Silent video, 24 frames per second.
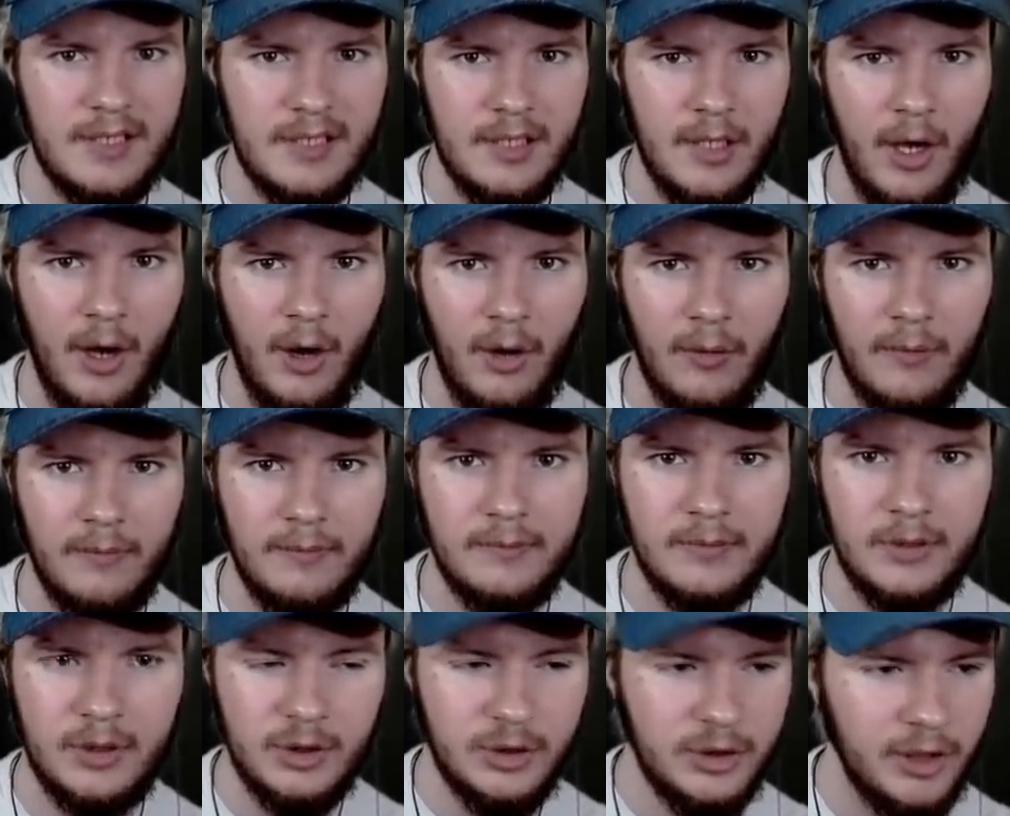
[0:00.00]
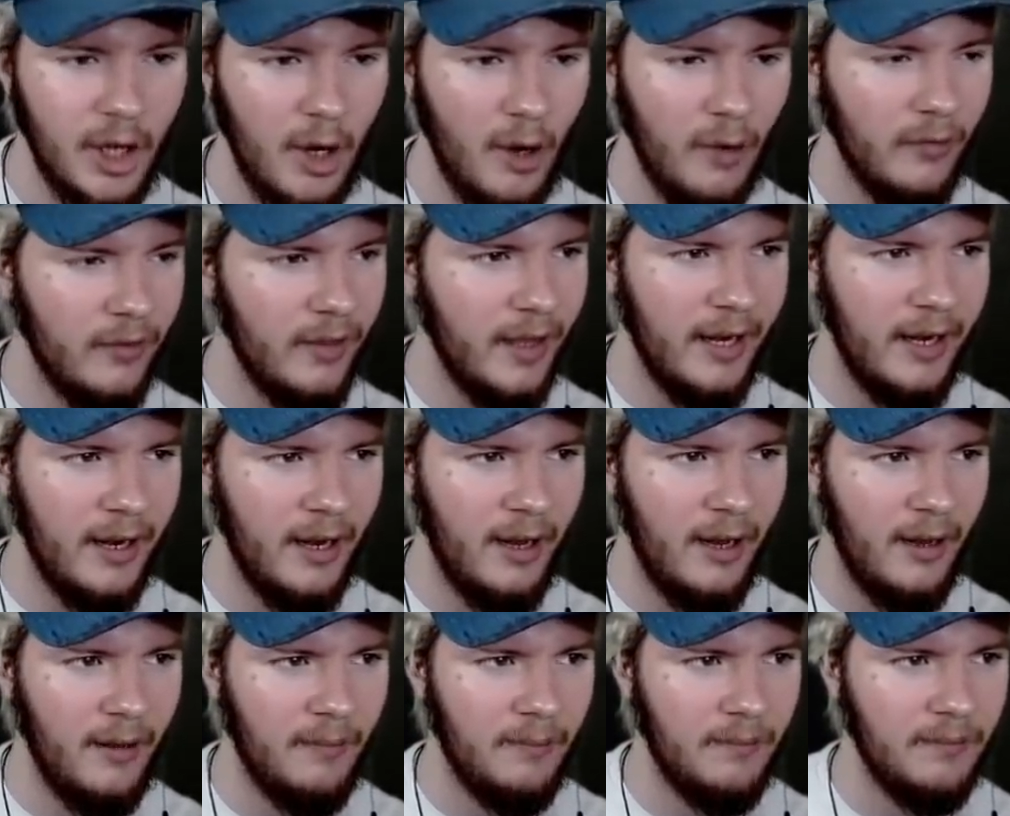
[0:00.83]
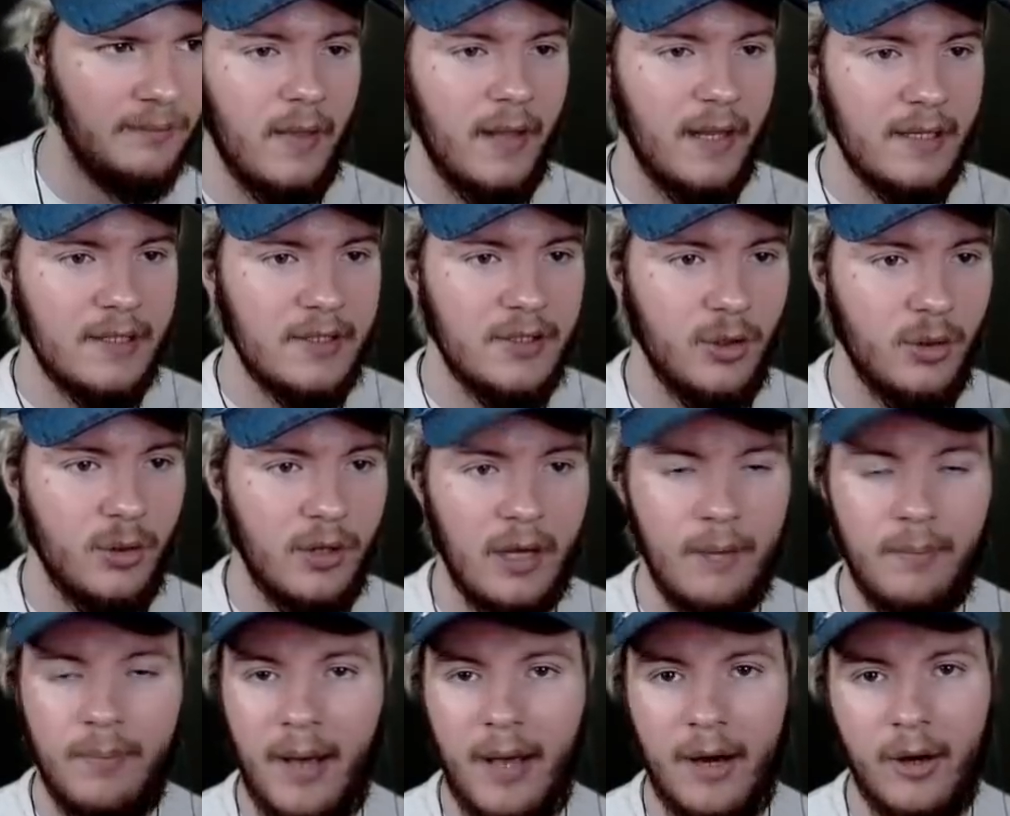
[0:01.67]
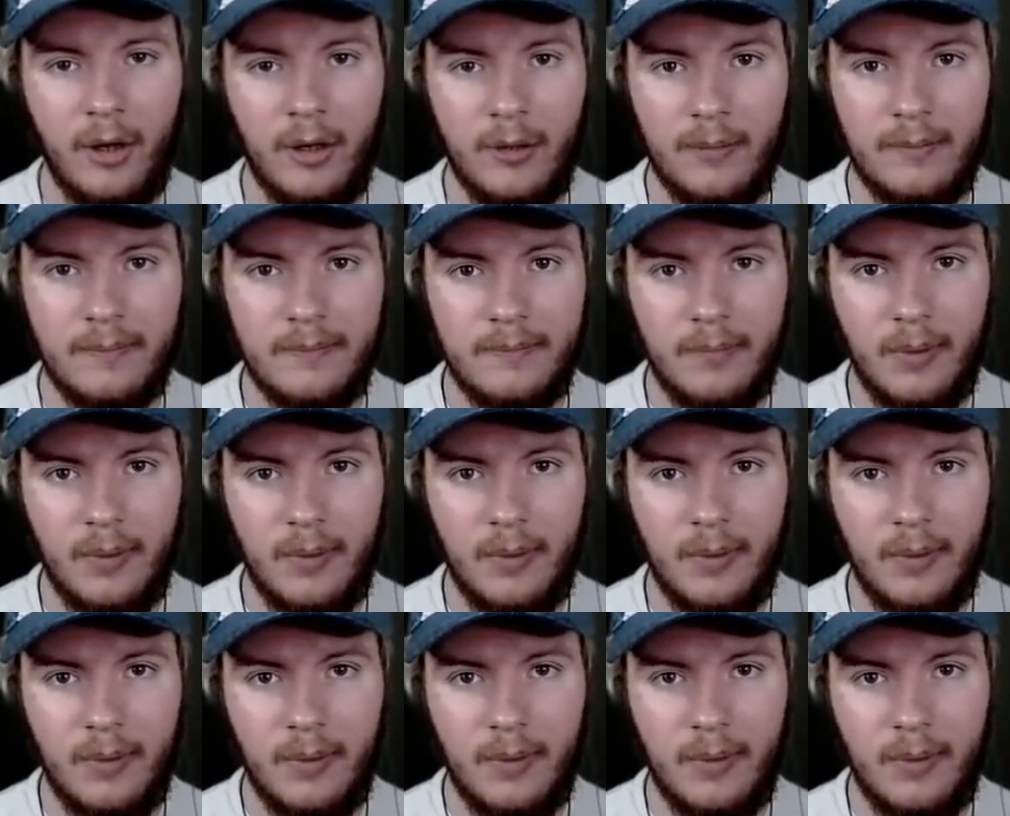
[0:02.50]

So just know that um, things do get better,